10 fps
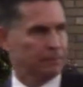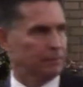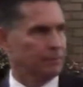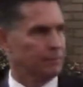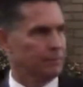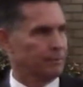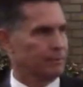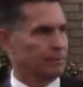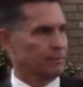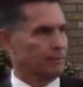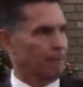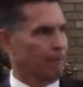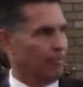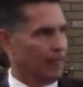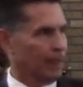
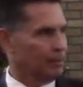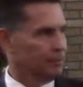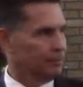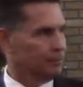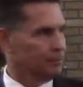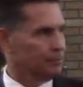(silence)